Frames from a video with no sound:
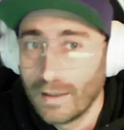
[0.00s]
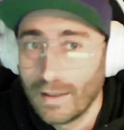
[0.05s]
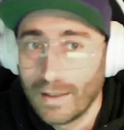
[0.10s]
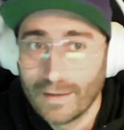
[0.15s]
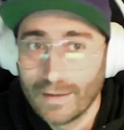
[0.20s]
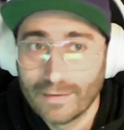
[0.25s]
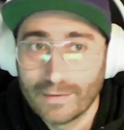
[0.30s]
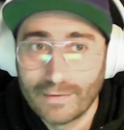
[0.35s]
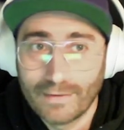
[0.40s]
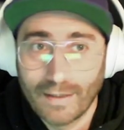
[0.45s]

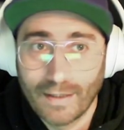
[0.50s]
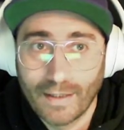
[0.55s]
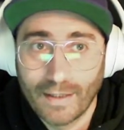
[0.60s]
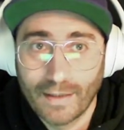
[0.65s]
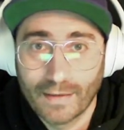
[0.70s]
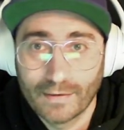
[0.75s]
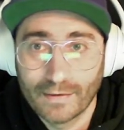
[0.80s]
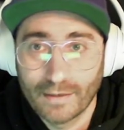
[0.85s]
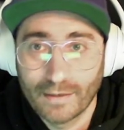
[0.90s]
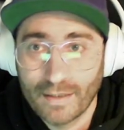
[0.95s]
And
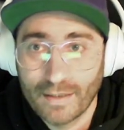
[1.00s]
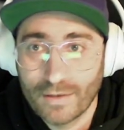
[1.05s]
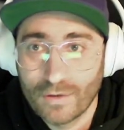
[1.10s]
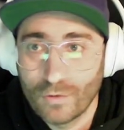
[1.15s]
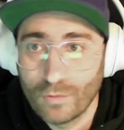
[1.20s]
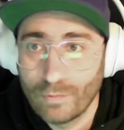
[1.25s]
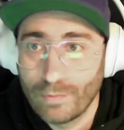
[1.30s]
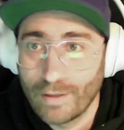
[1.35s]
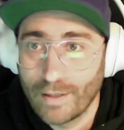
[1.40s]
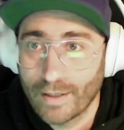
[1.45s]
then let's
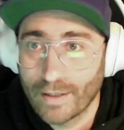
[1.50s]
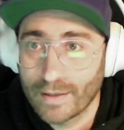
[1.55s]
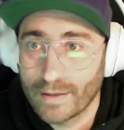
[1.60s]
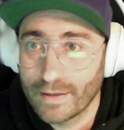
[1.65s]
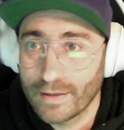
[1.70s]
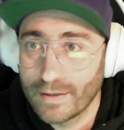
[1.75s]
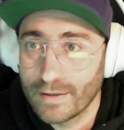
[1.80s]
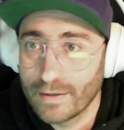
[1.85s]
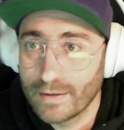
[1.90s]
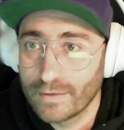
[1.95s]
go back
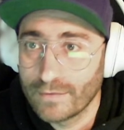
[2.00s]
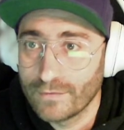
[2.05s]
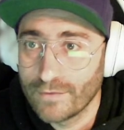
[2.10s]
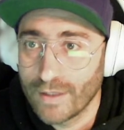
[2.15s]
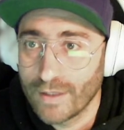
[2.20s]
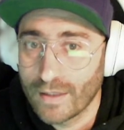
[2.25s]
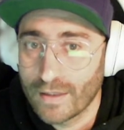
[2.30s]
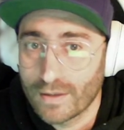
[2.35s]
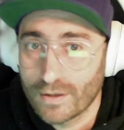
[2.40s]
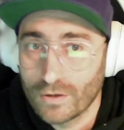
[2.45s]
in
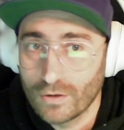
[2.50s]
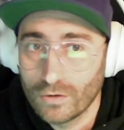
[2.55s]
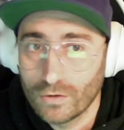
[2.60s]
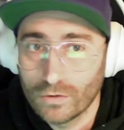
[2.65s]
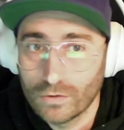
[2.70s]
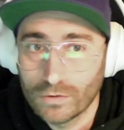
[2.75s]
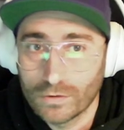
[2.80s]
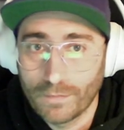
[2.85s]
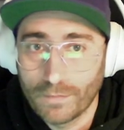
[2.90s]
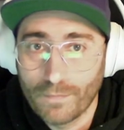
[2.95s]
VS
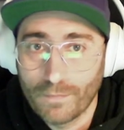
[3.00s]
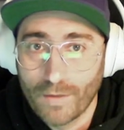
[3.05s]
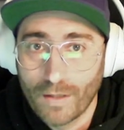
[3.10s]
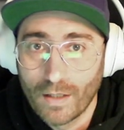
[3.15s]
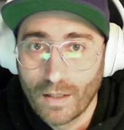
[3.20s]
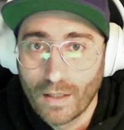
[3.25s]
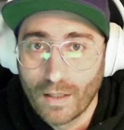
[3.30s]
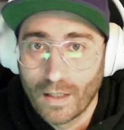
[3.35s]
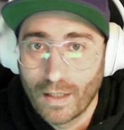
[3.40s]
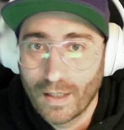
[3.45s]
Code.
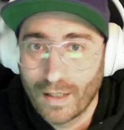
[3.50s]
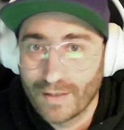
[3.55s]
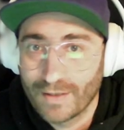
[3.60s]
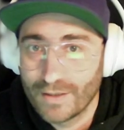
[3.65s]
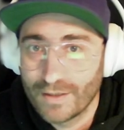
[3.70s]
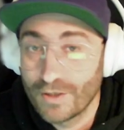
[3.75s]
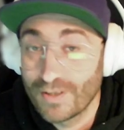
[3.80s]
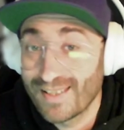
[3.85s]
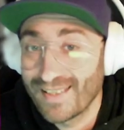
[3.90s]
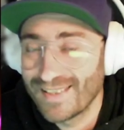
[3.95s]

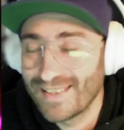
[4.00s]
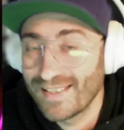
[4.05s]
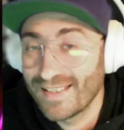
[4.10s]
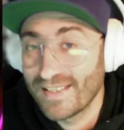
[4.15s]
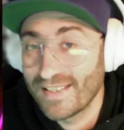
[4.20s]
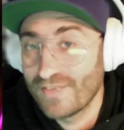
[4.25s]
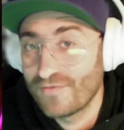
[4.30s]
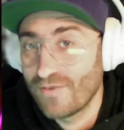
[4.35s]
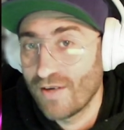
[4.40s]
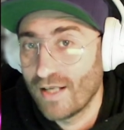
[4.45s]
You see
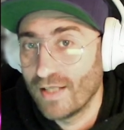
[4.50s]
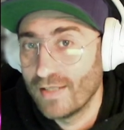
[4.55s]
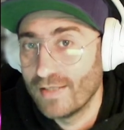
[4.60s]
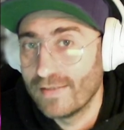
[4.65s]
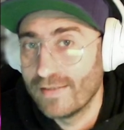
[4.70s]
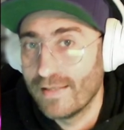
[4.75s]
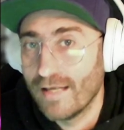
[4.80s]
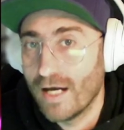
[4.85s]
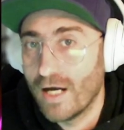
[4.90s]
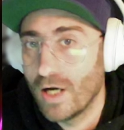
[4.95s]
this file
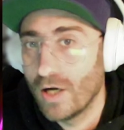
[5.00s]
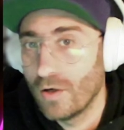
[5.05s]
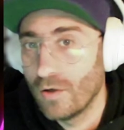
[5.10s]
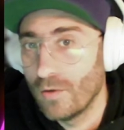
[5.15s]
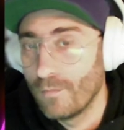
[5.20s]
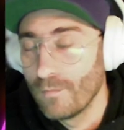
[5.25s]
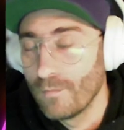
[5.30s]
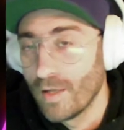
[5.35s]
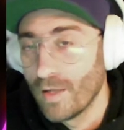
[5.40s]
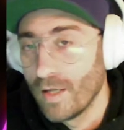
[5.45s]
is now